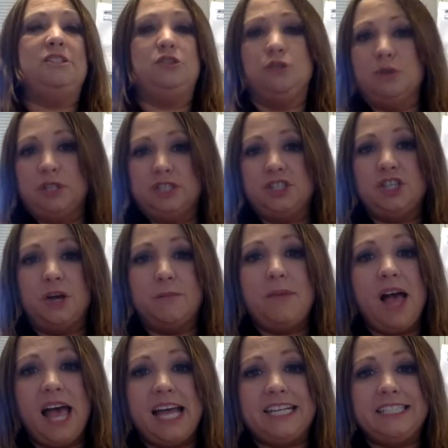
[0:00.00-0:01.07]
soars so
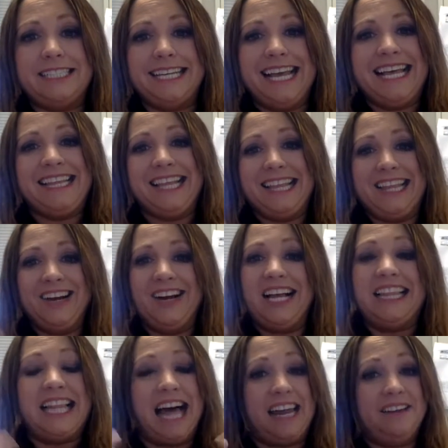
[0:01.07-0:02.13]
much that there are a
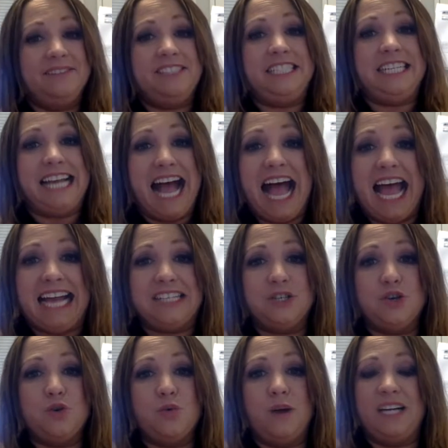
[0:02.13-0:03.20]
lot of GIs
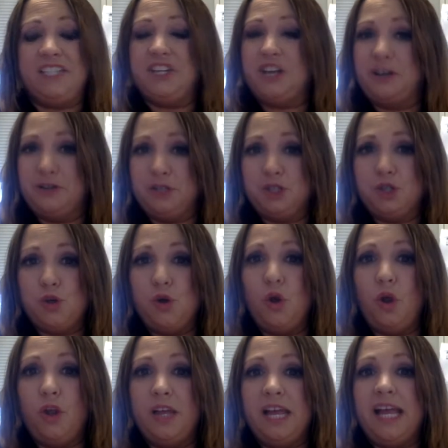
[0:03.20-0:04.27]
who want to go to
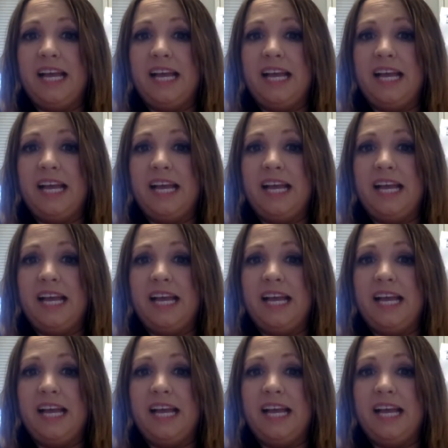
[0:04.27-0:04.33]
school,